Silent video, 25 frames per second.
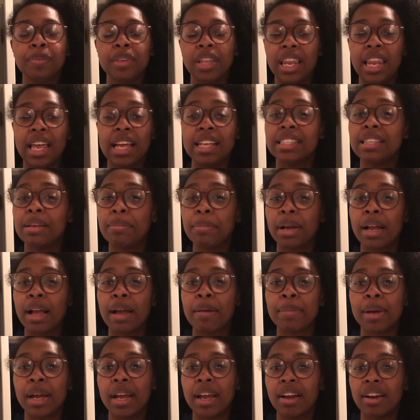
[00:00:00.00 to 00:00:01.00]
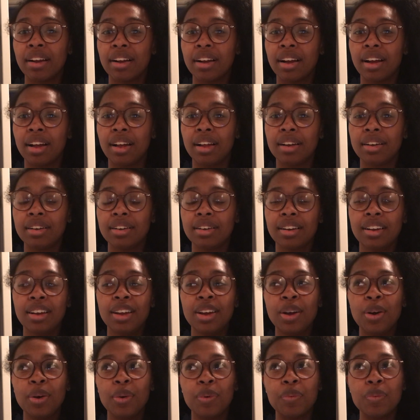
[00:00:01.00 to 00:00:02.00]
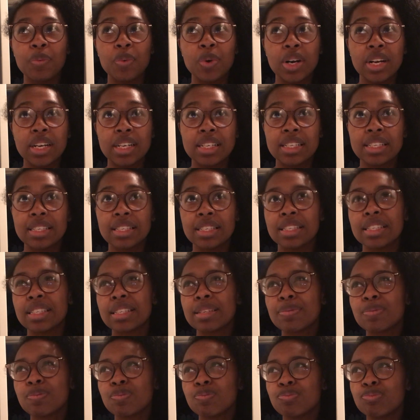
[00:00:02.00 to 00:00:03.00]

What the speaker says: The last time I got my hair cut was